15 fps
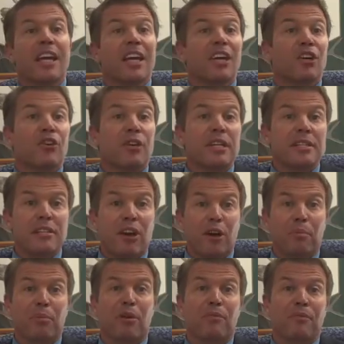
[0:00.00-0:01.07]
increased
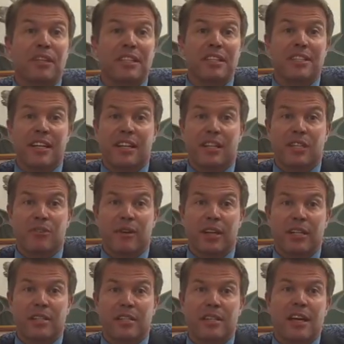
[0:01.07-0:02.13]
our perfect attendance
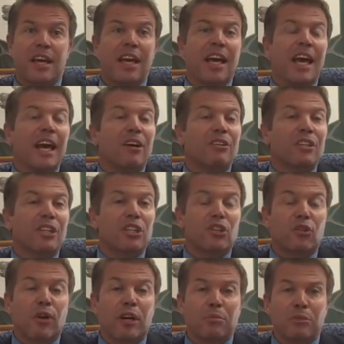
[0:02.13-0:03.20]
rates, held an
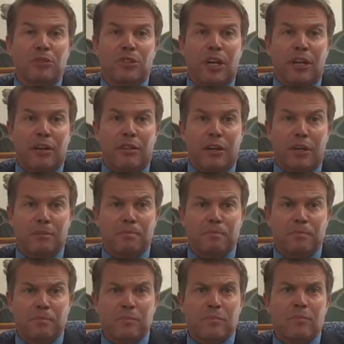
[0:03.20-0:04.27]
incredible jogathon,
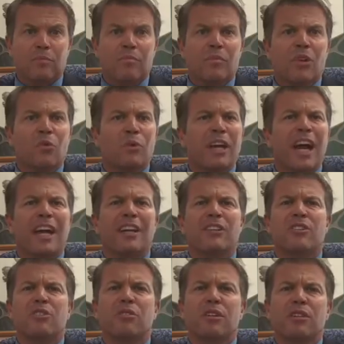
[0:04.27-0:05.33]
we
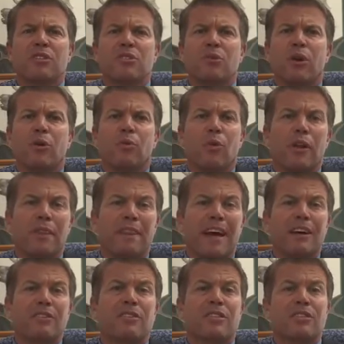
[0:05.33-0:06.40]
added students to our
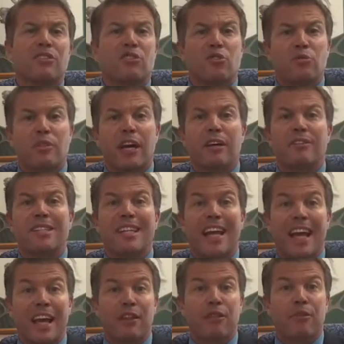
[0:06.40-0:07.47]
1,000, 2,000,
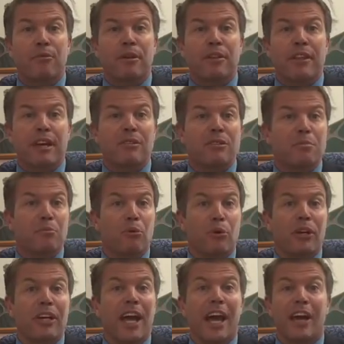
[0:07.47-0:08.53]
and 3,000
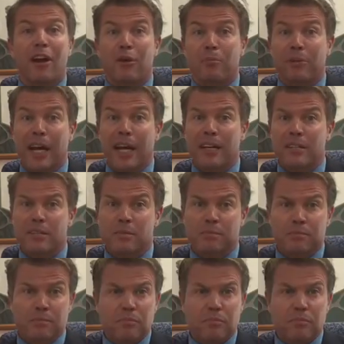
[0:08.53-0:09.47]
point AR plaques,